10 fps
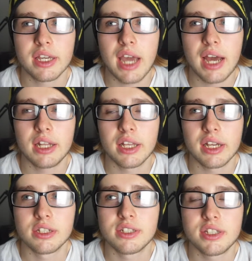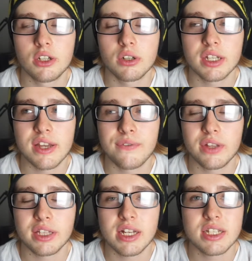at a stilt, because I
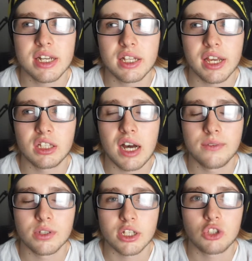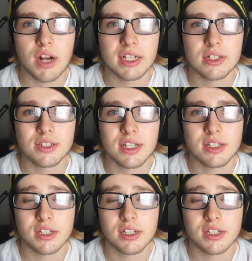feel they did a lot of those dragged out scenes,